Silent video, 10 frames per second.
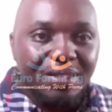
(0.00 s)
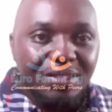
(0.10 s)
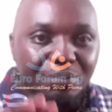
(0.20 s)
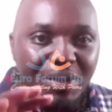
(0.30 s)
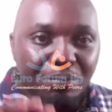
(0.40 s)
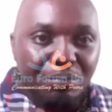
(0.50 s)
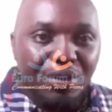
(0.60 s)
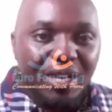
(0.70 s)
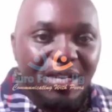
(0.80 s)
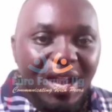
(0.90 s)
He's being
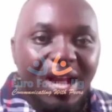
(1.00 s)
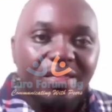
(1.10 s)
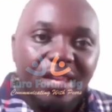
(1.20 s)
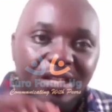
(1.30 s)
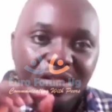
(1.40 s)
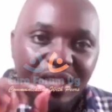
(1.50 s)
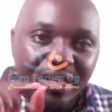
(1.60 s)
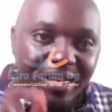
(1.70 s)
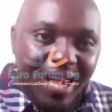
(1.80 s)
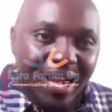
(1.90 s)
bullied, and there is a
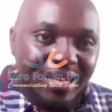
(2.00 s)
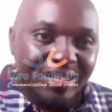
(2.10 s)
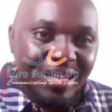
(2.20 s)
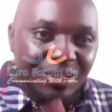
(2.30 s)
dad